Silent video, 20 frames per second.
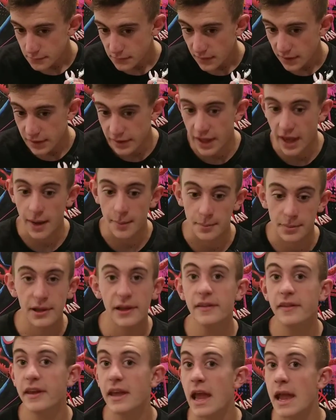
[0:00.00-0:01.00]
yeah,
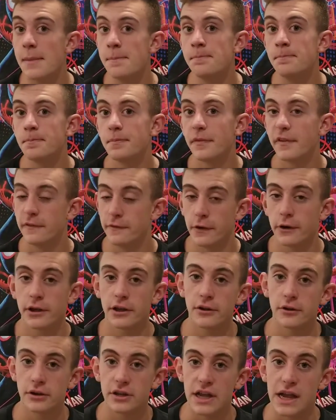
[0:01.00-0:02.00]
play the game. Very
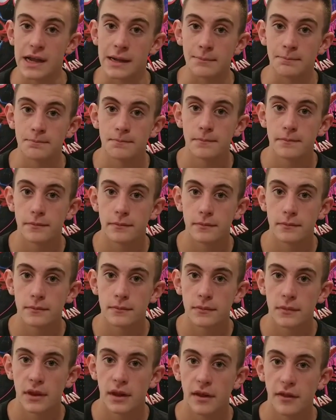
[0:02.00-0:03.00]
good game.
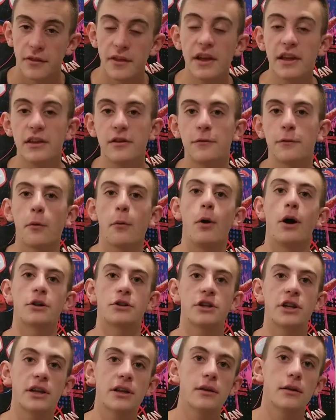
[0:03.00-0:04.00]
Thank you for
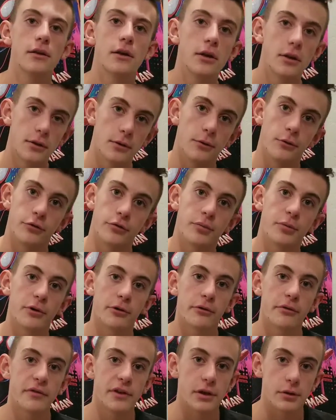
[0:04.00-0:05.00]
watching LoserBoy
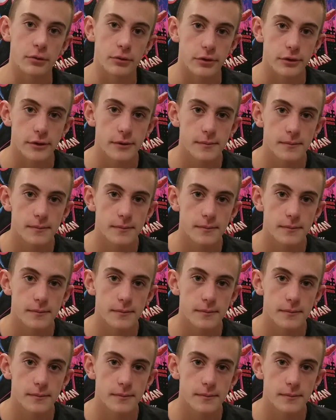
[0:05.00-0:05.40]
Reviews.